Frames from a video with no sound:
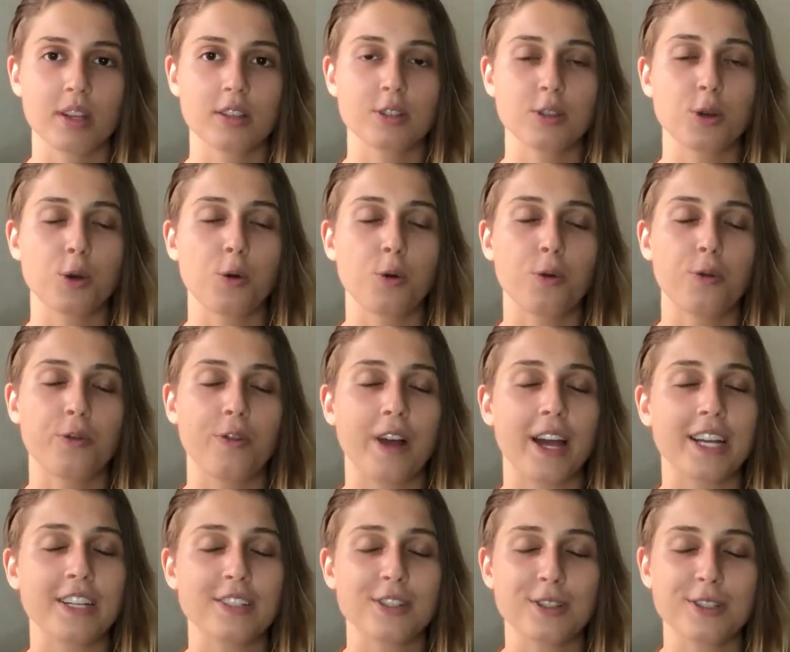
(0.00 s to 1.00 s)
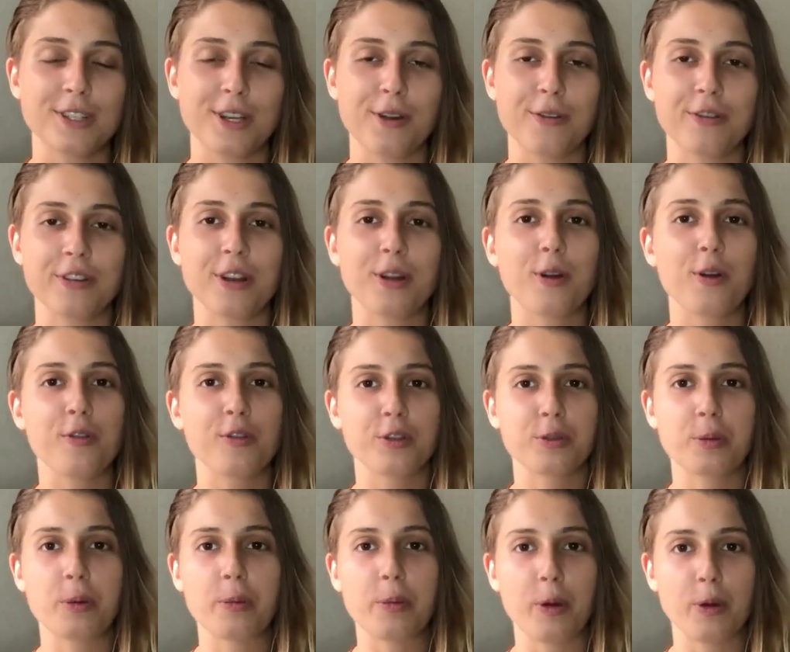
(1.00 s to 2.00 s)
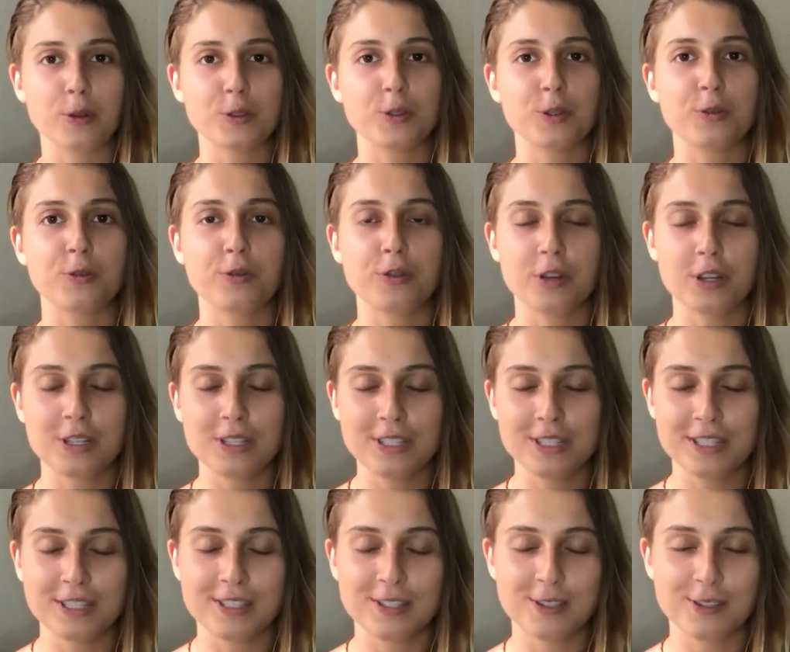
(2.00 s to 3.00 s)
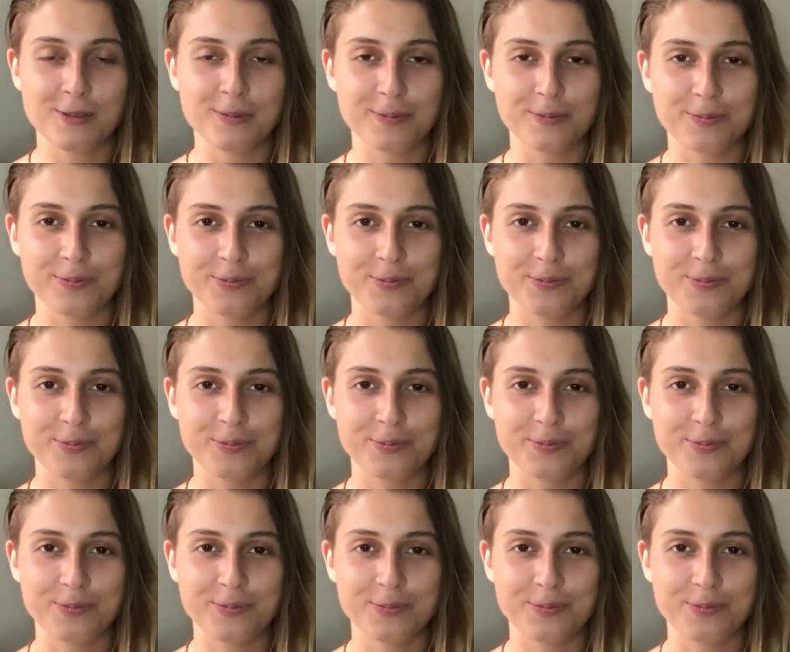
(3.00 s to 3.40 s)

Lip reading: So find yourself in a comfortable posture first.